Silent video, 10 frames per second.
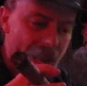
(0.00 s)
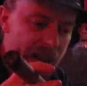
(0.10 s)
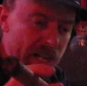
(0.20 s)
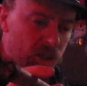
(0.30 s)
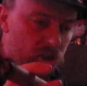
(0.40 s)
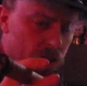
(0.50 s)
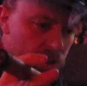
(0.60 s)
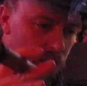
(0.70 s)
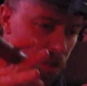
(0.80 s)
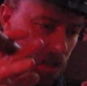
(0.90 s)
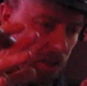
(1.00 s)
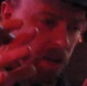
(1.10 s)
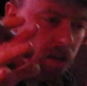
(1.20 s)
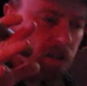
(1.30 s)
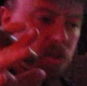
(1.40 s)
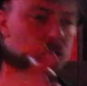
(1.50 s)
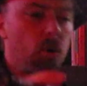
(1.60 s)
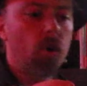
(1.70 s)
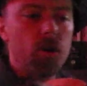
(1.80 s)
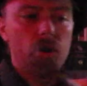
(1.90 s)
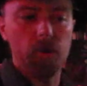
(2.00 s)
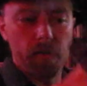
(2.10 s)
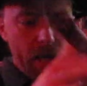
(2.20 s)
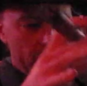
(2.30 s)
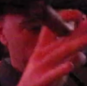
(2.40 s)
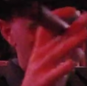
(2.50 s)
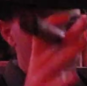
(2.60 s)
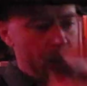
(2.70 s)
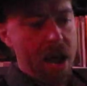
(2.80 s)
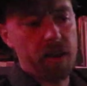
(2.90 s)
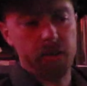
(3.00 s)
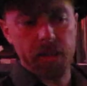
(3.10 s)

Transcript: ancient soil of that valley